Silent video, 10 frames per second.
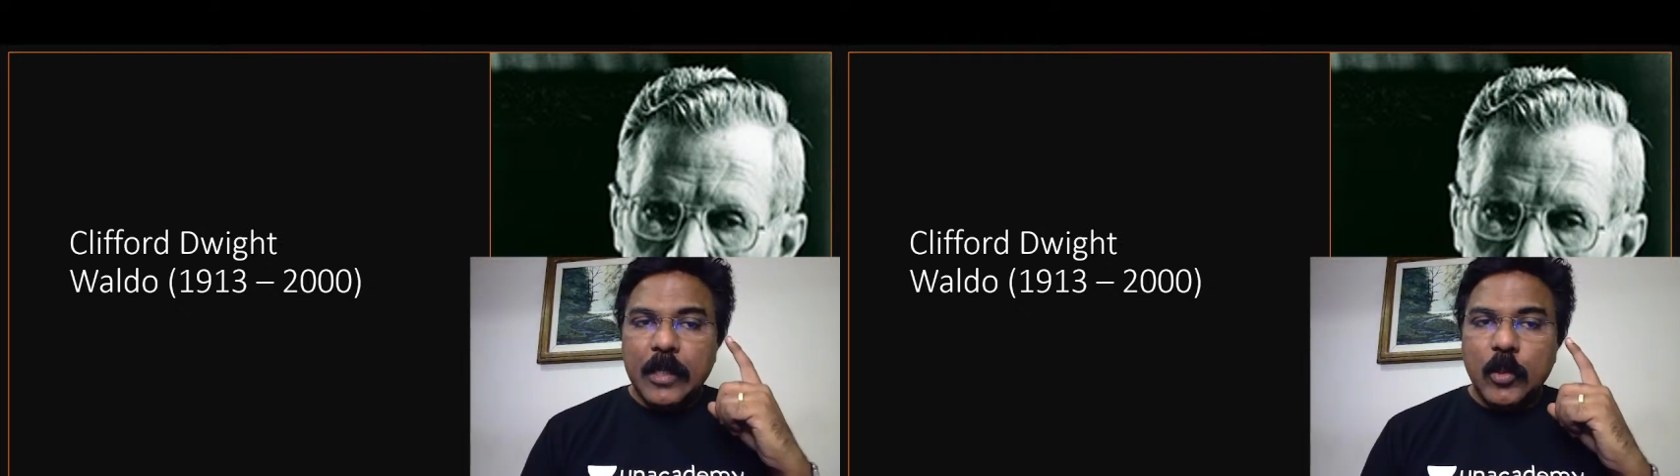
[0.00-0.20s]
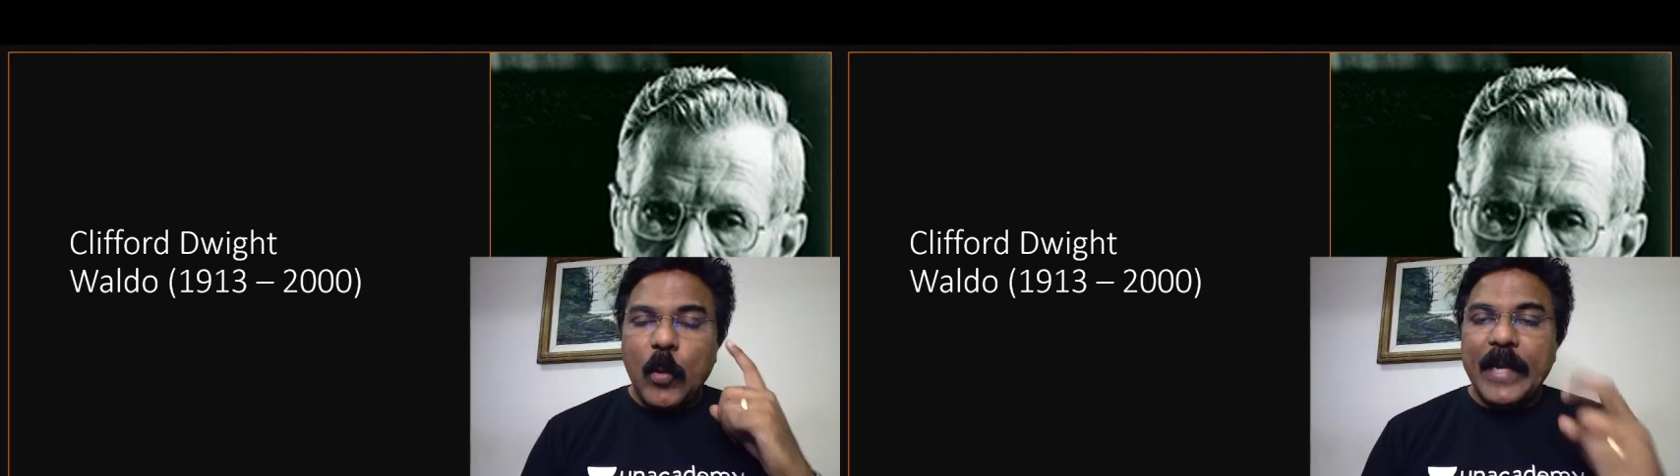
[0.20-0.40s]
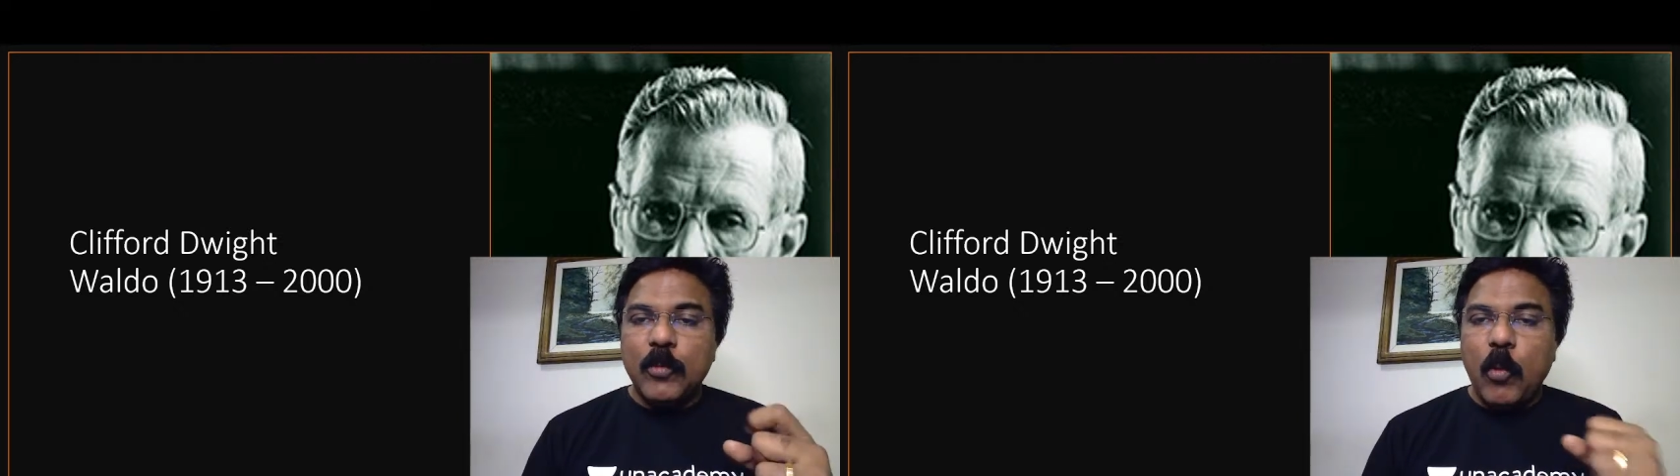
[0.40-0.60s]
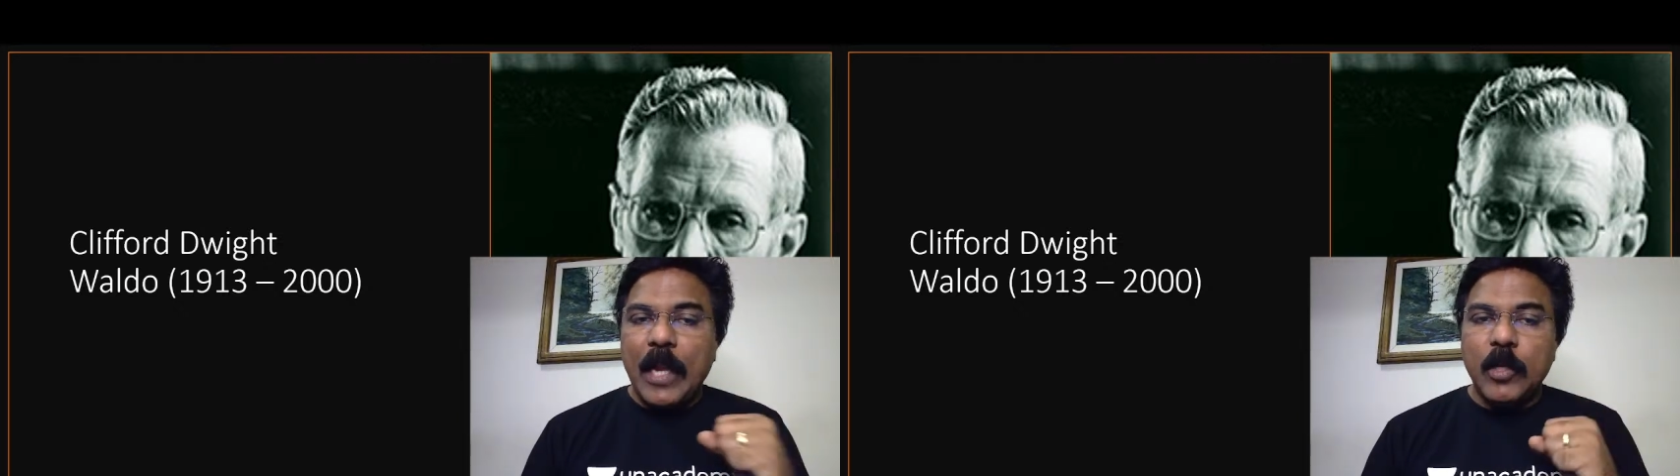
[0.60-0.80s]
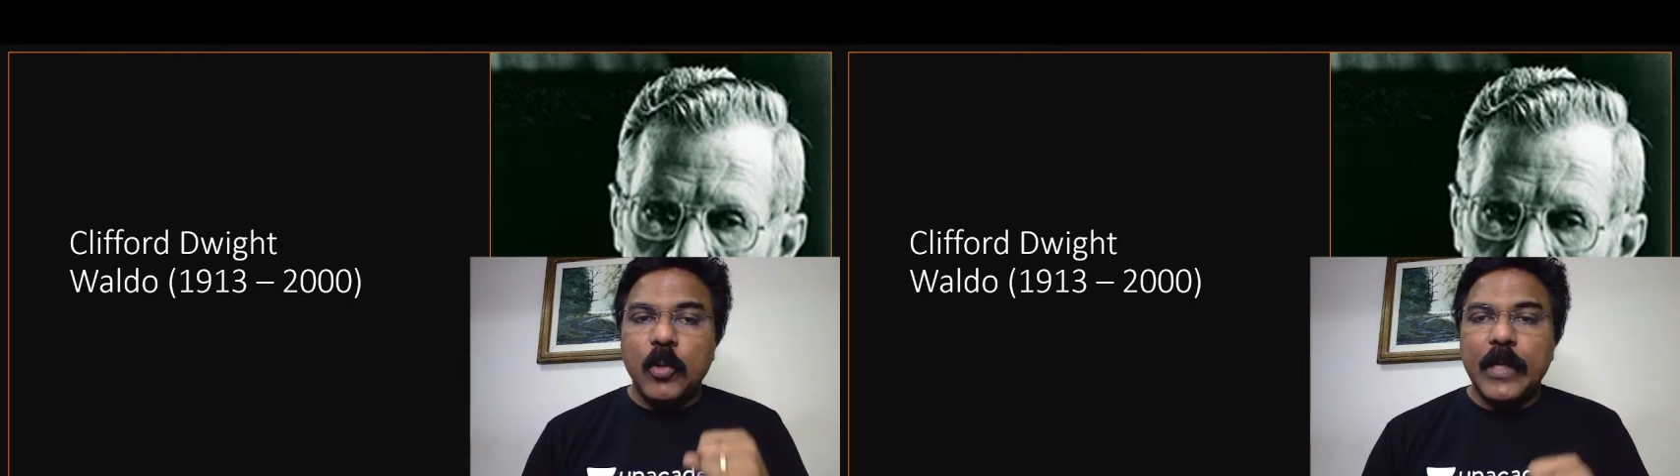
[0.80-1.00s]
Dwight
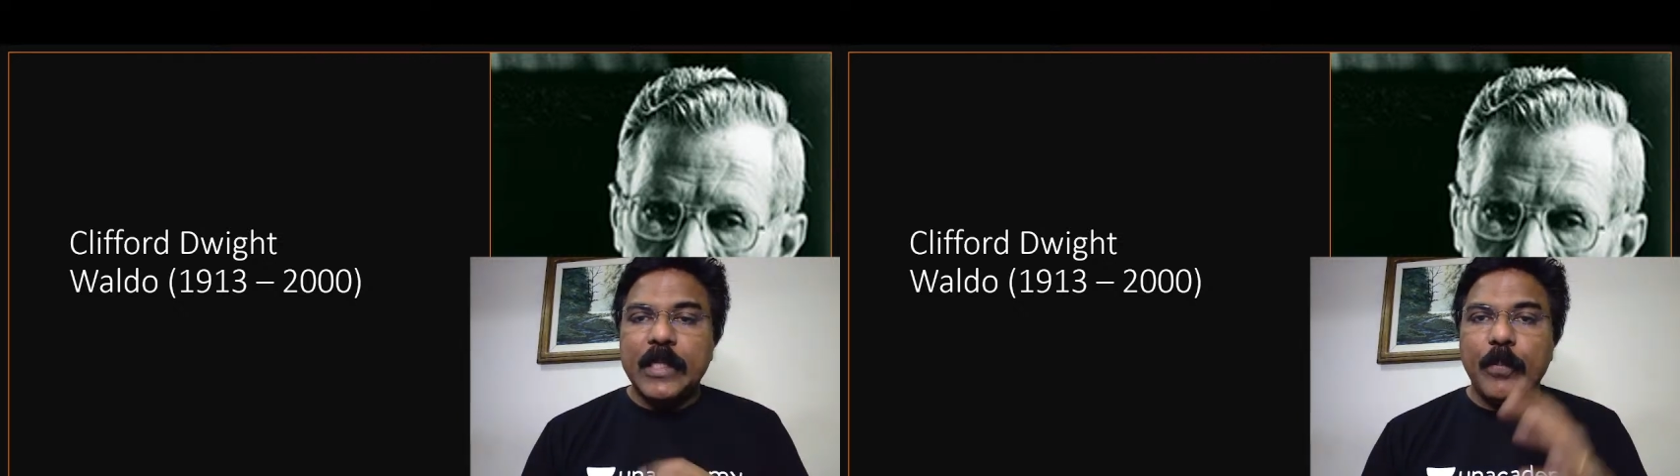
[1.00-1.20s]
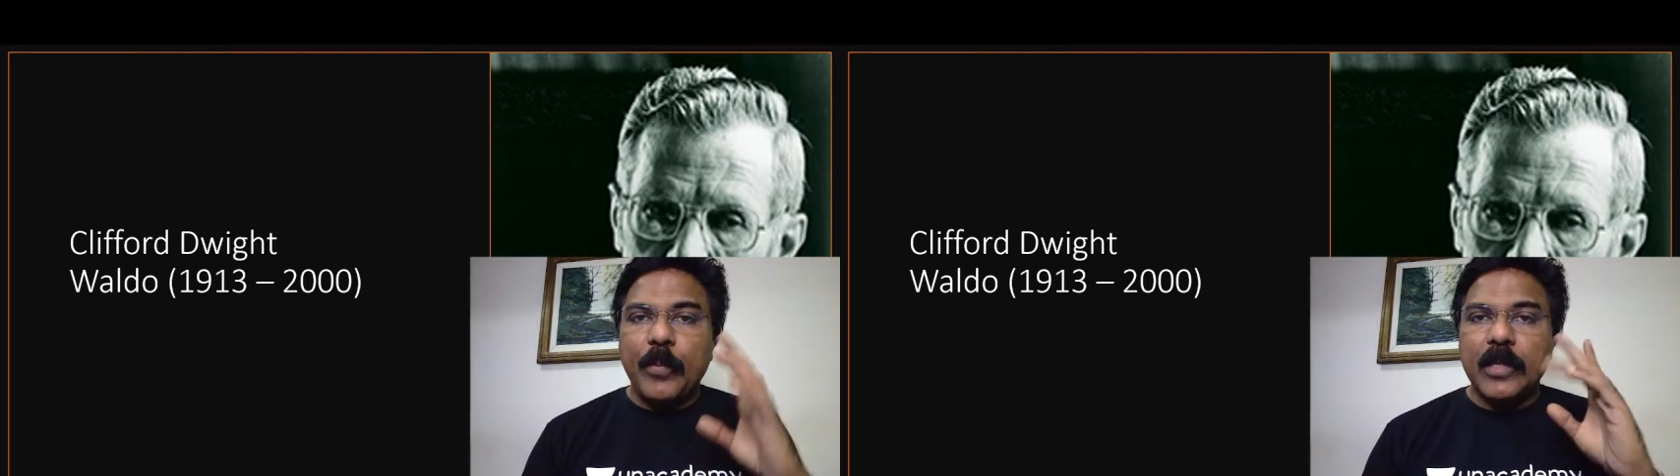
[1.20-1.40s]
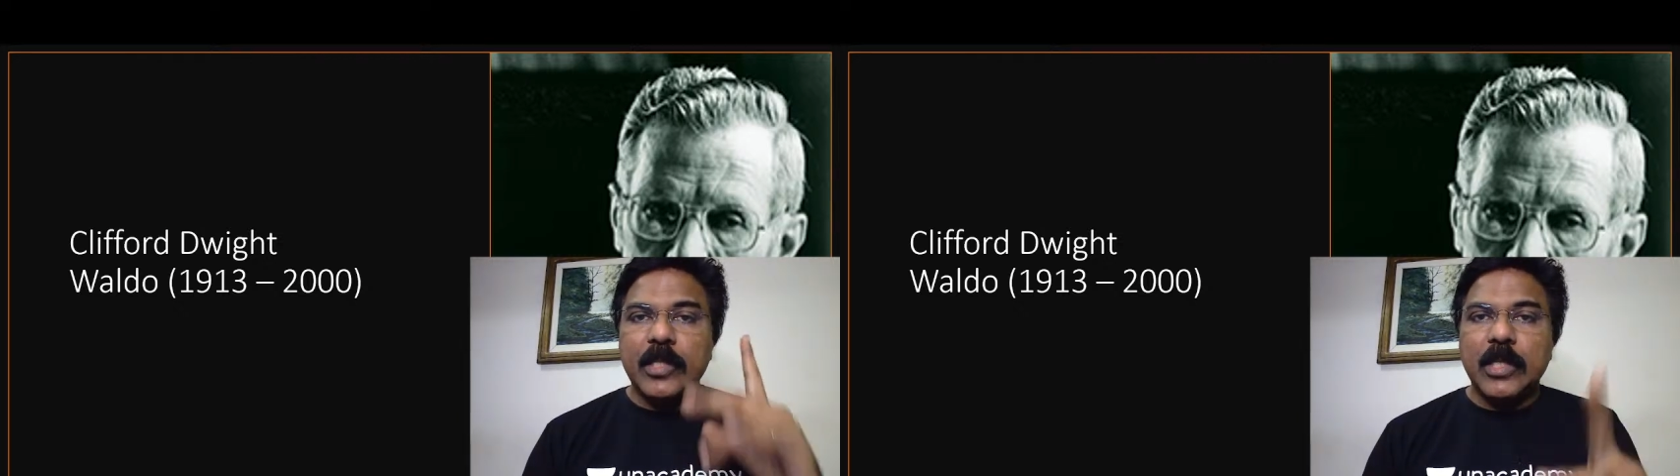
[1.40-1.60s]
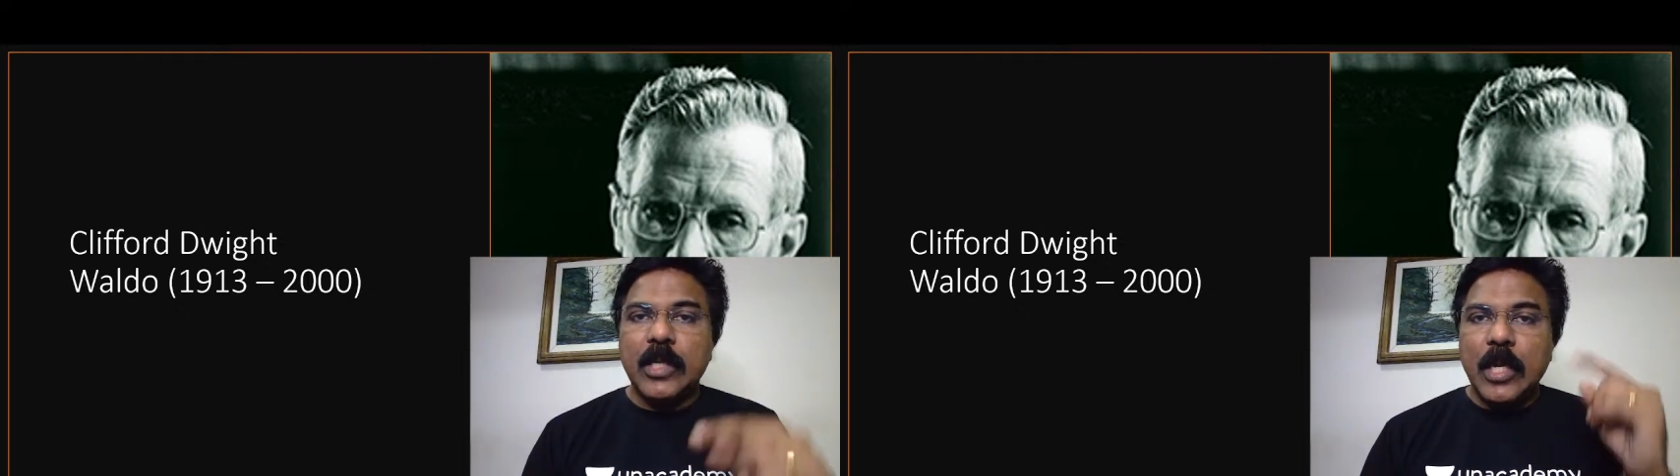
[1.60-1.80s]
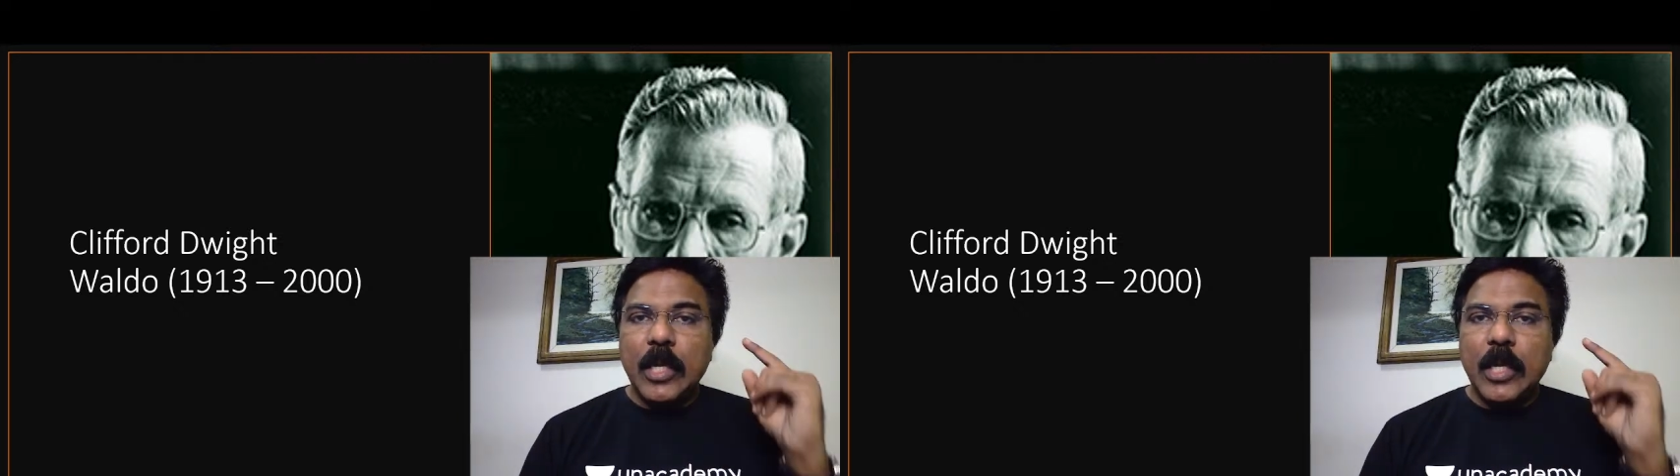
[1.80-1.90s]
Waldo is a person